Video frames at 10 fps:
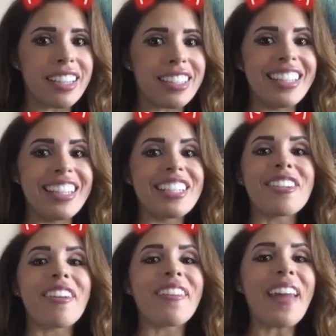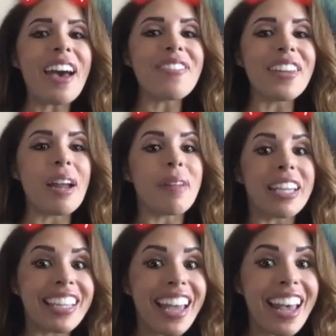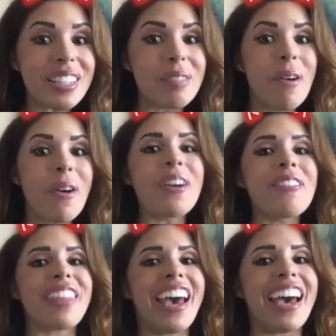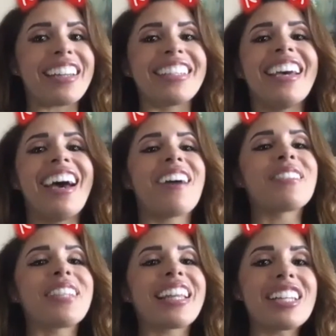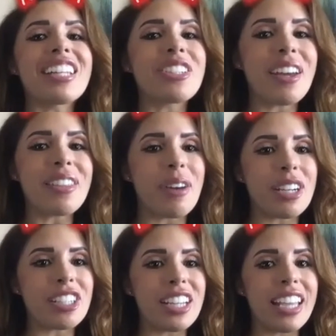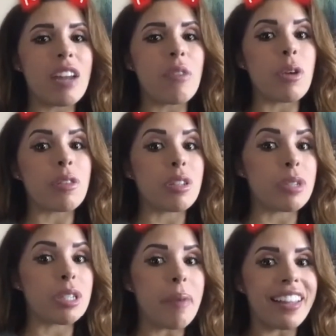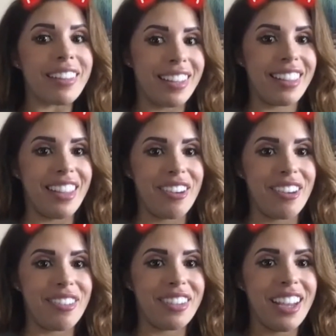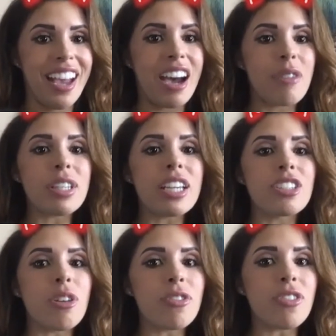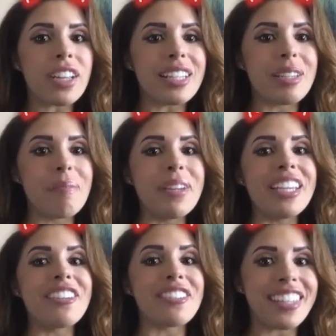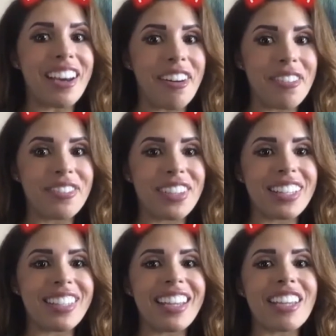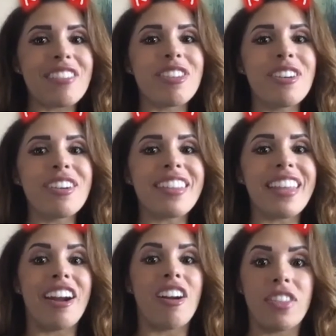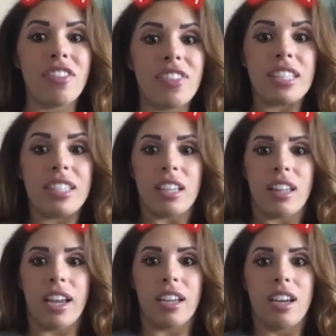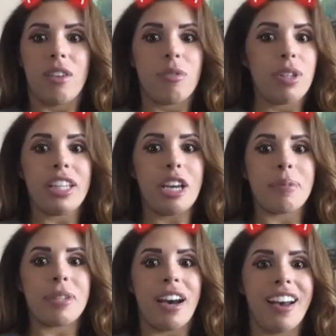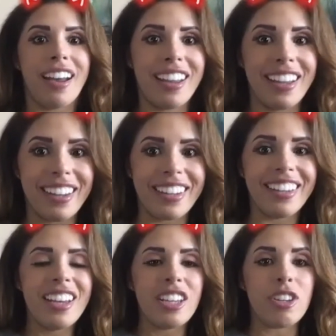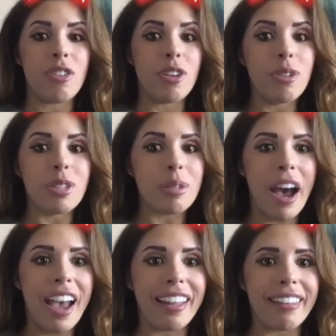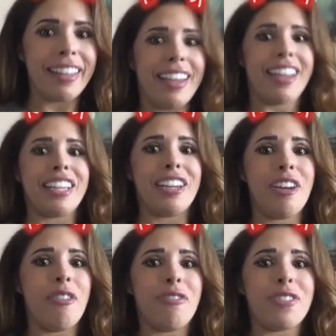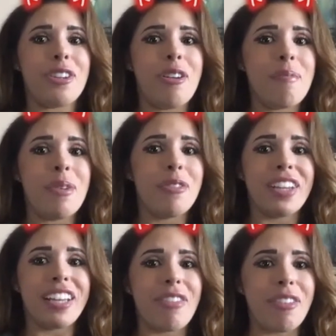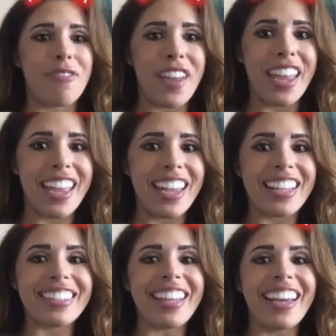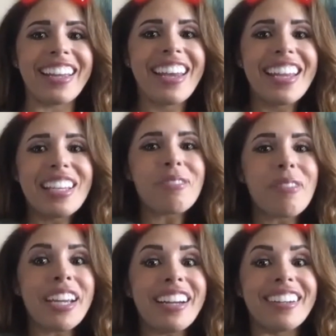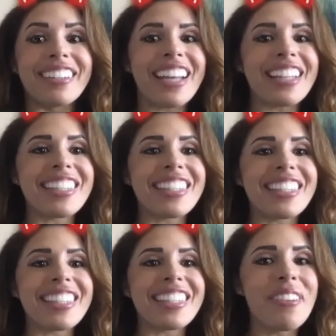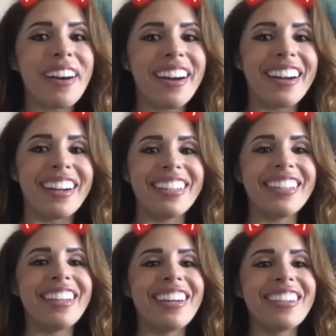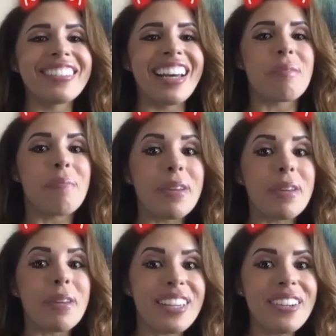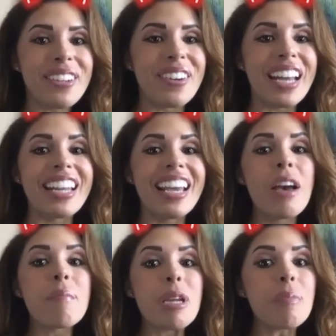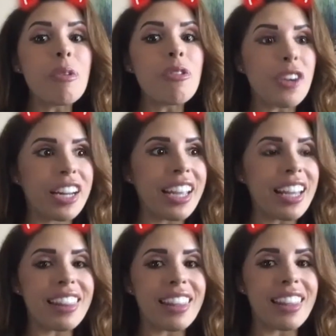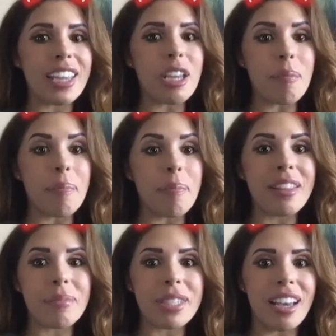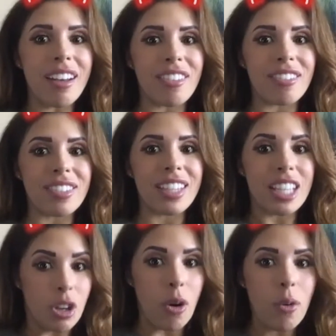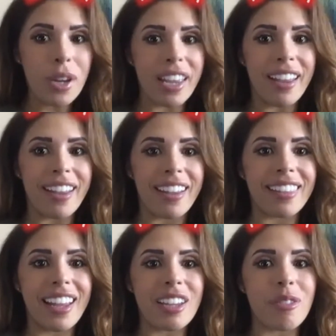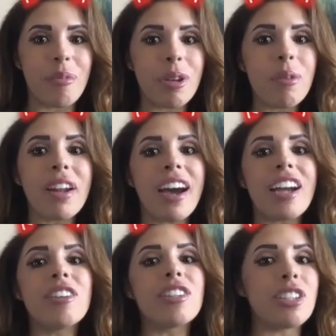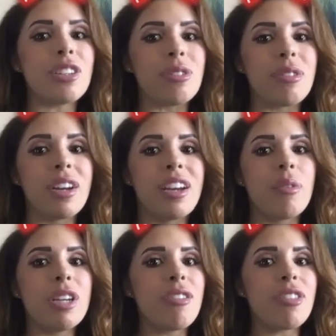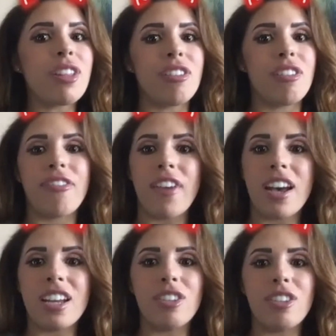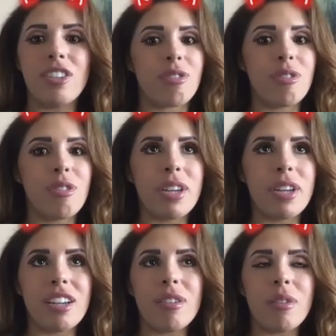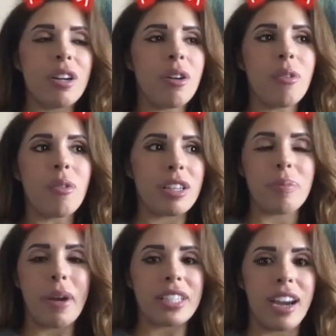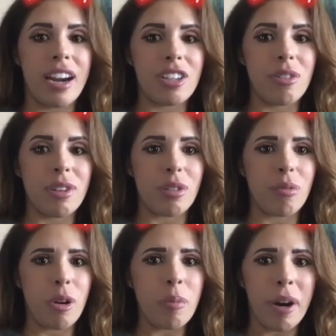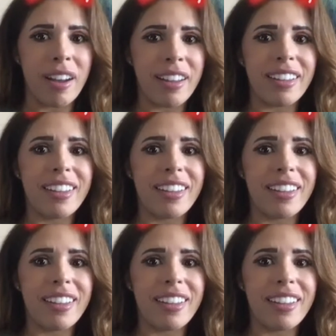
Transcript: And he just started laughing, and I'm like, yes, more of that. I was like, let's try the question again with some smiling though. I was like, don't forget to be yourself, because like if you're there on the VC like really uptight and no smiling and no moving of the face, like it's weird. That's not who you are. Like, be you. And people forget that they can be themselves. It's okay. Like, we want to hire you. We know that you're fun, you're cool. We don't expect to hire you as a robot.